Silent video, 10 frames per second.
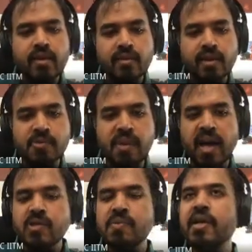So this
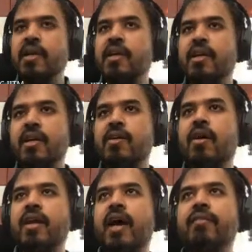password did
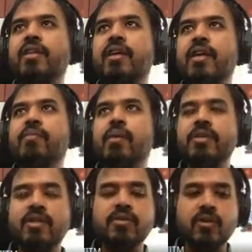not have the read
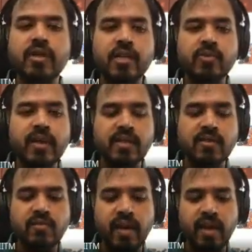permission, so that is why this
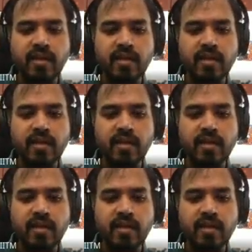is failing.